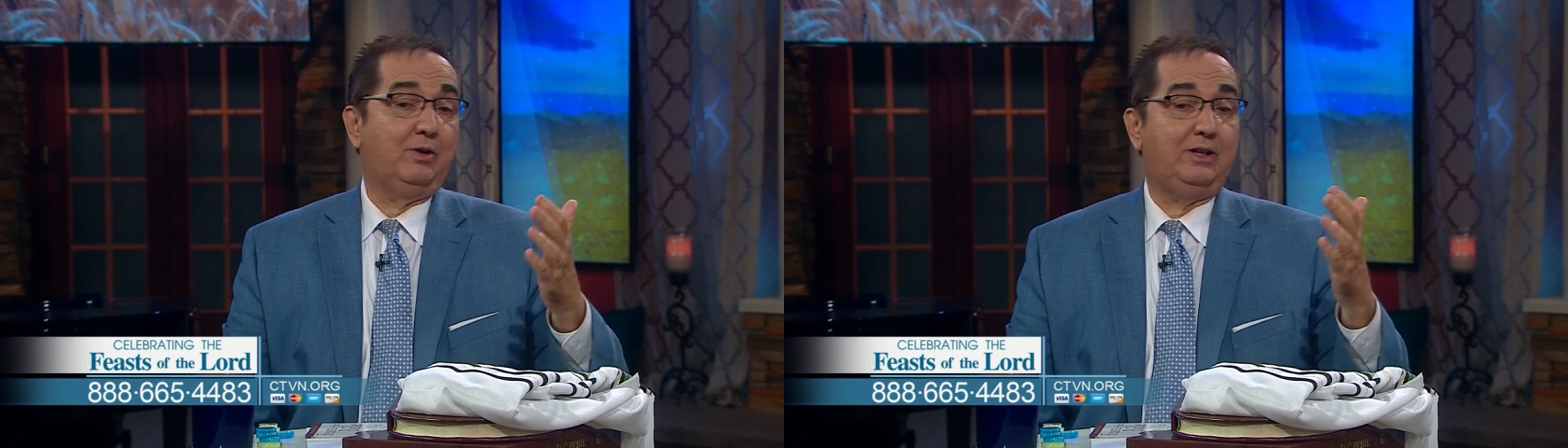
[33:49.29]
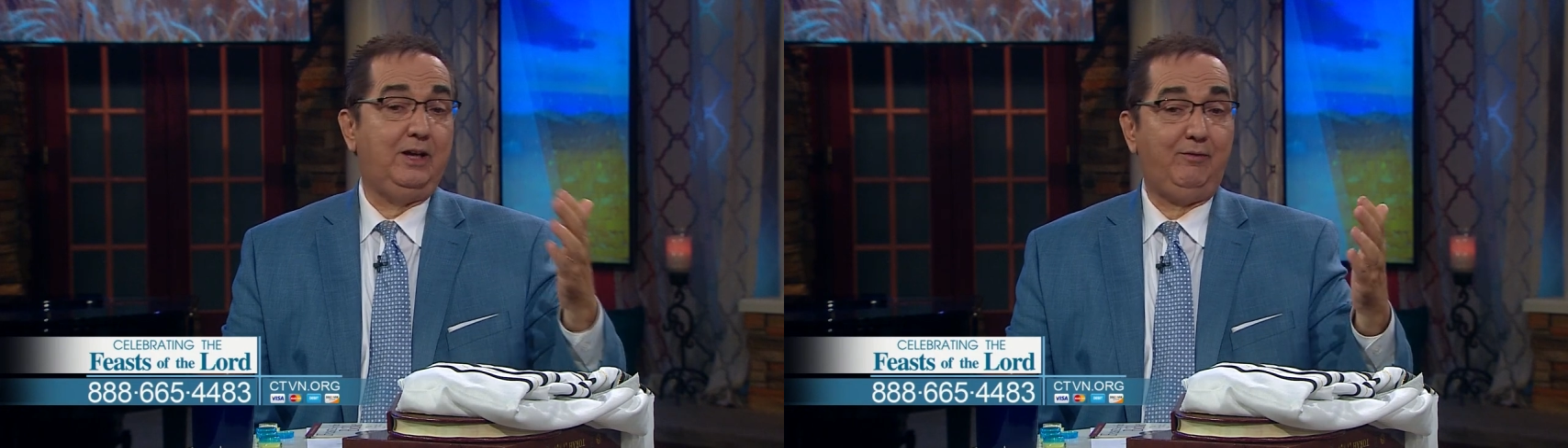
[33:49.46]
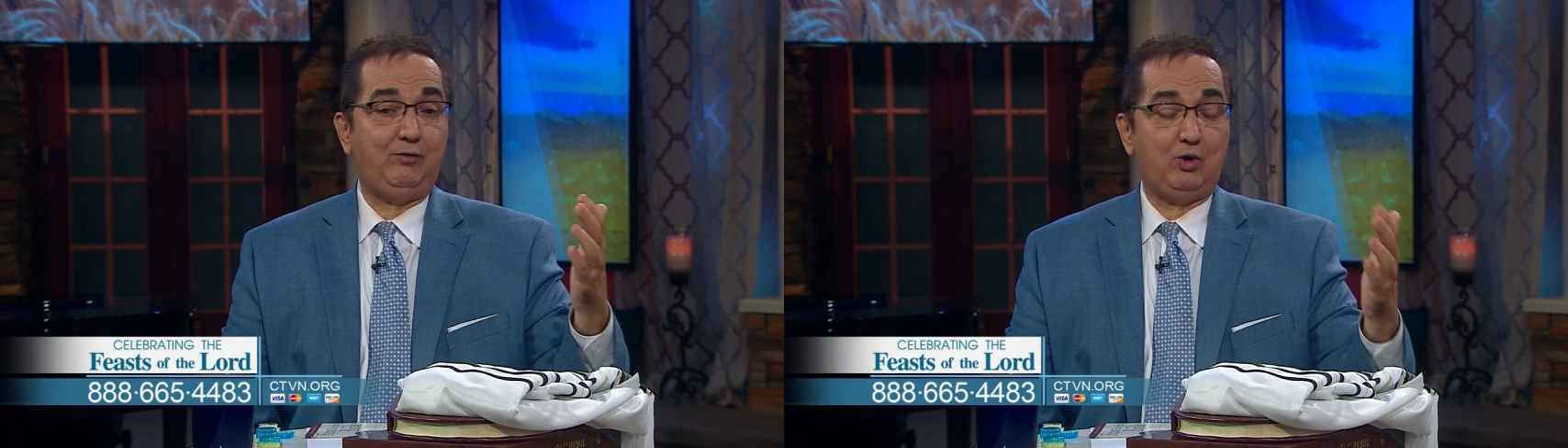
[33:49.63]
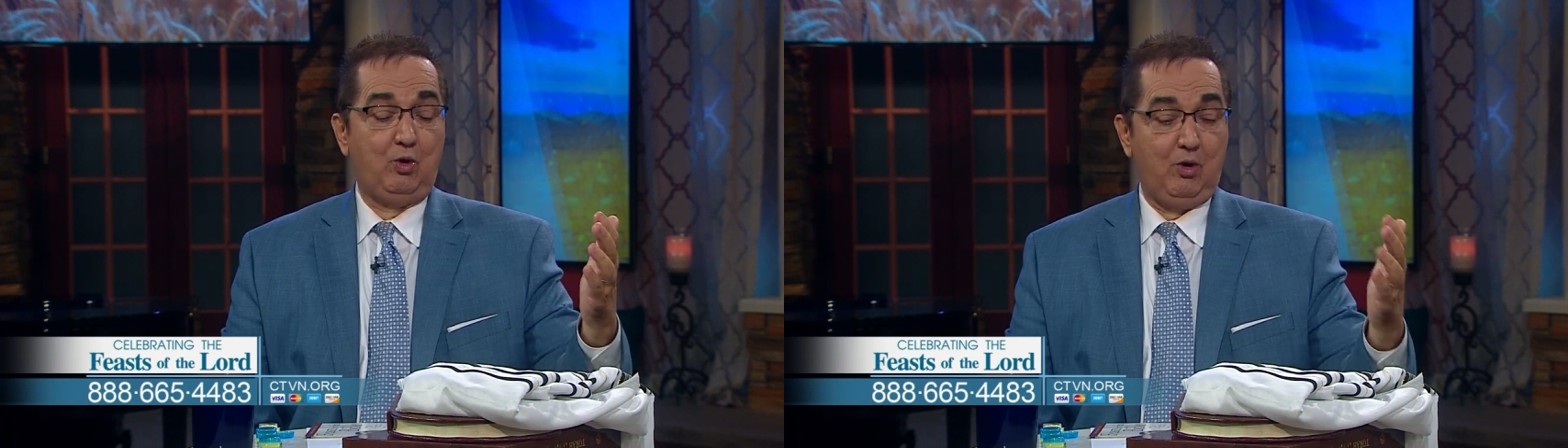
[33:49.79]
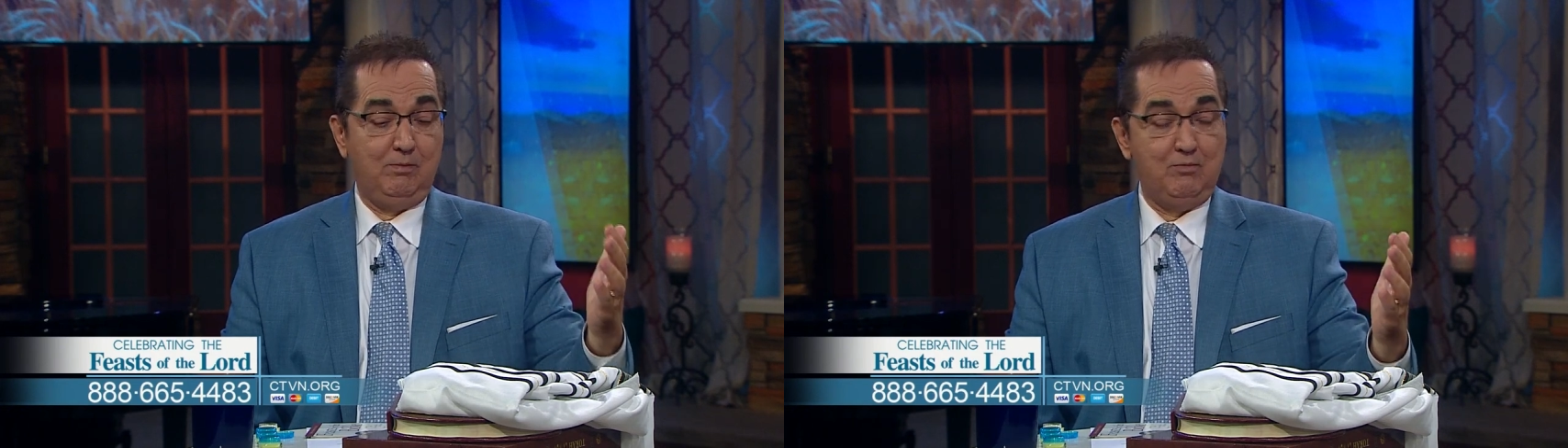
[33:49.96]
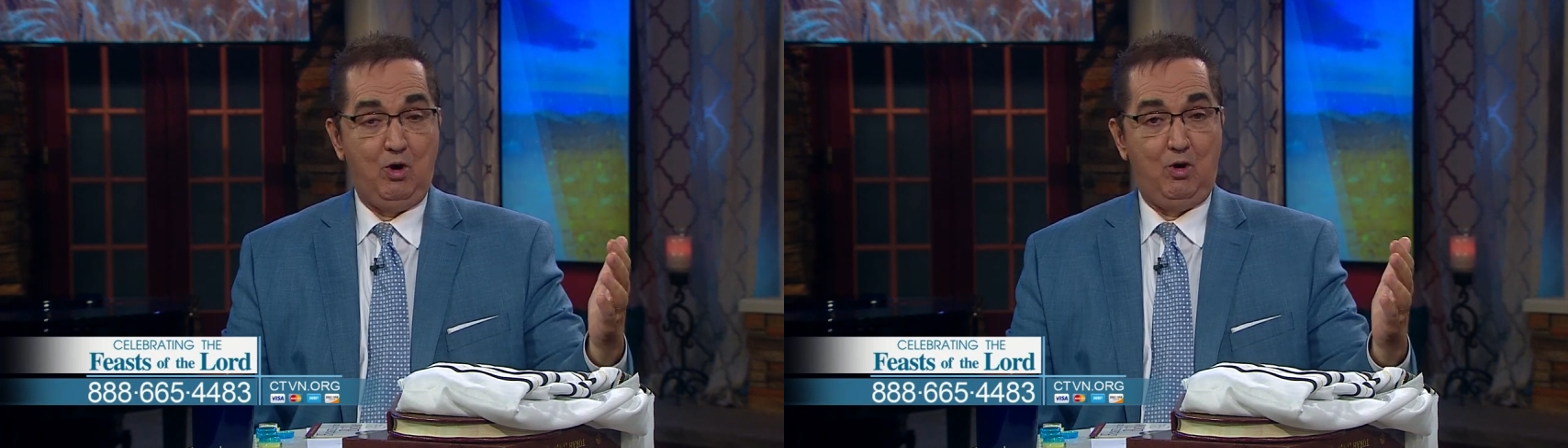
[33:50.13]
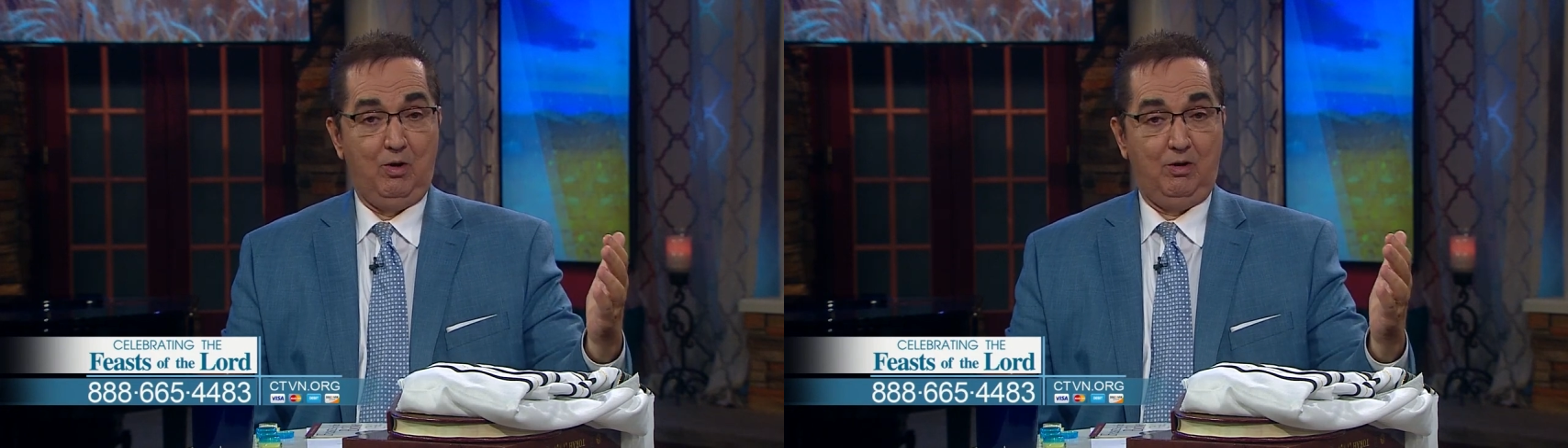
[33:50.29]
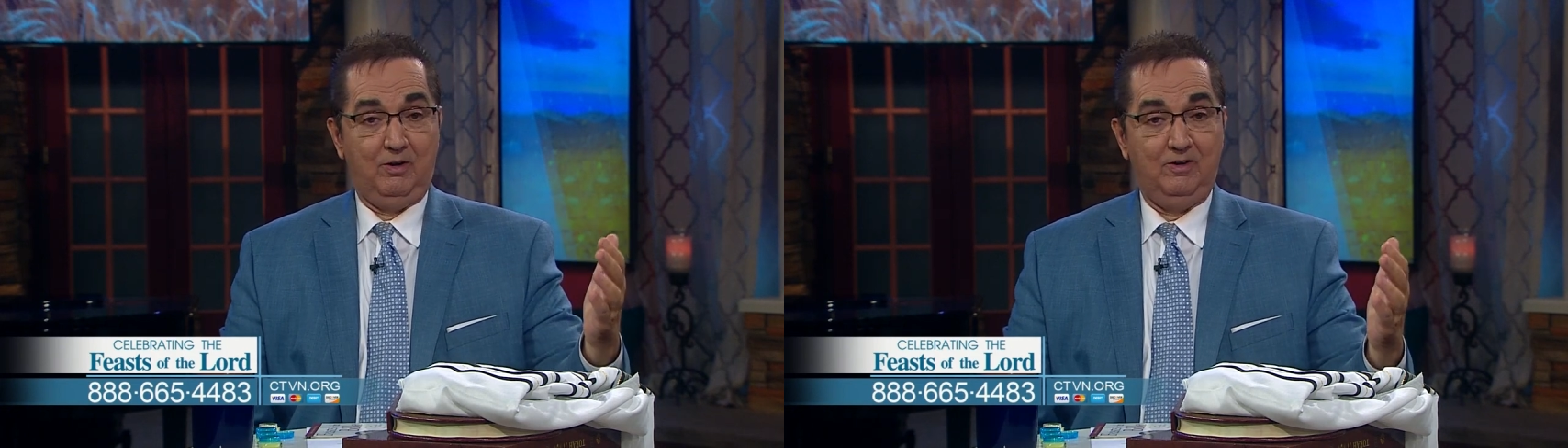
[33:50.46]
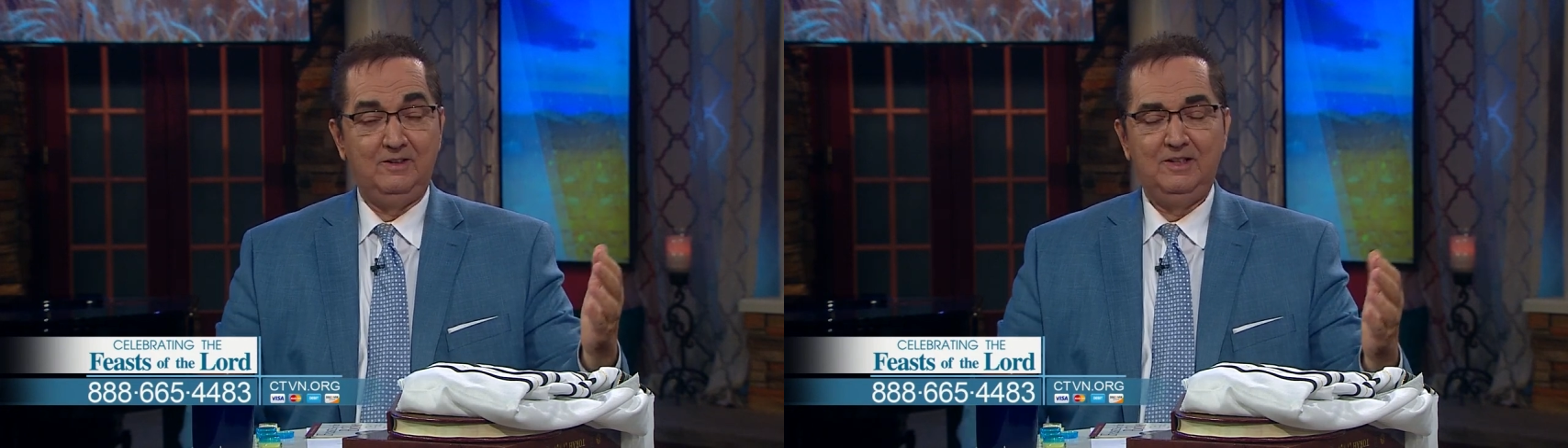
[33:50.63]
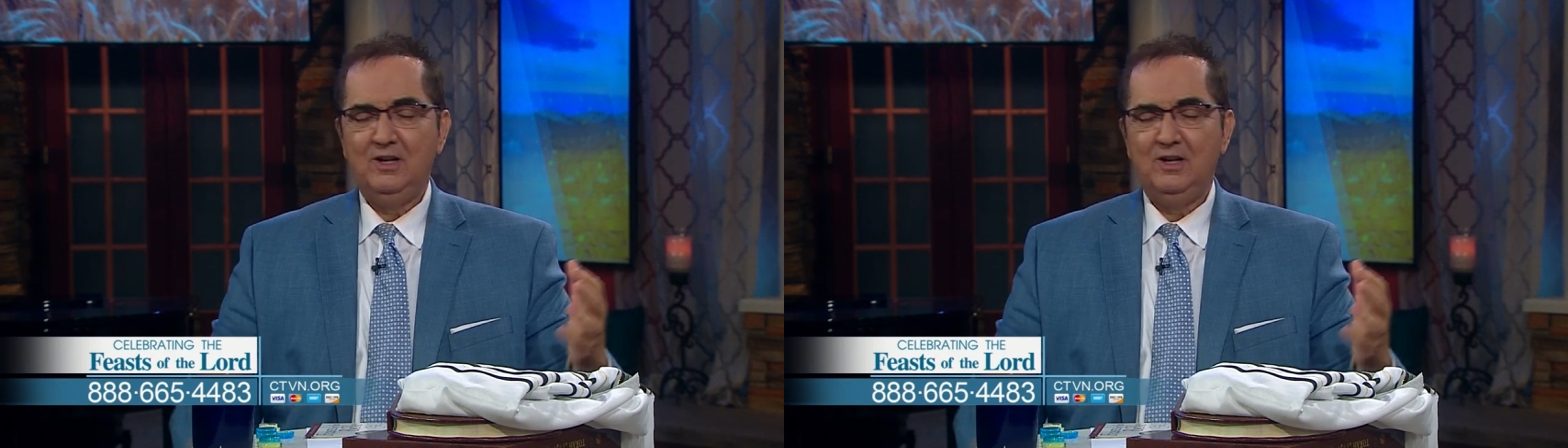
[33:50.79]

gift or more,